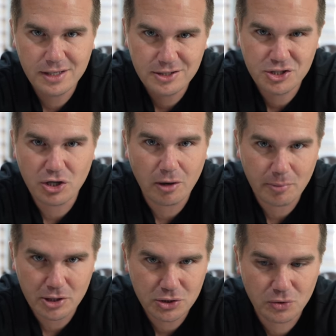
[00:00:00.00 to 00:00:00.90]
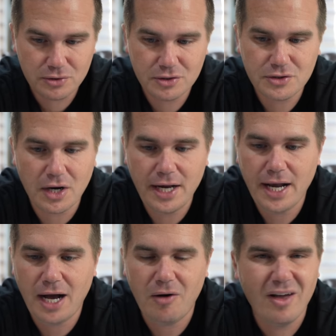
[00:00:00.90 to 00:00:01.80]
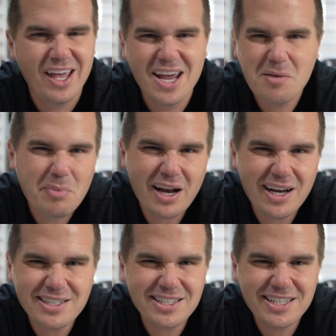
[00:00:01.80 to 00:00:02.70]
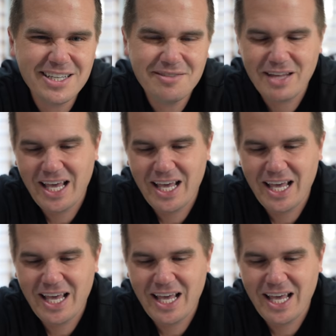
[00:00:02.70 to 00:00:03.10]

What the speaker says: is sharper shoulders right now. But honestly,